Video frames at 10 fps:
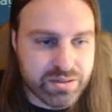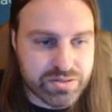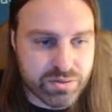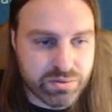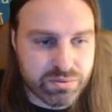
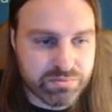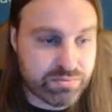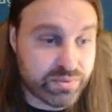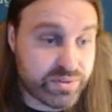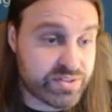So,
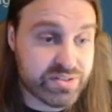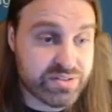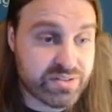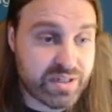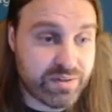well, this
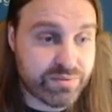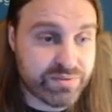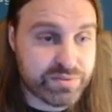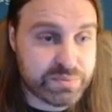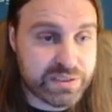doesn't have
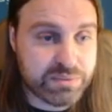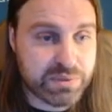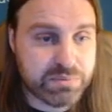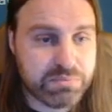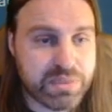speed,
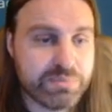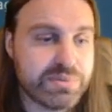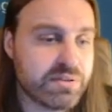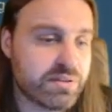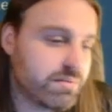but maybe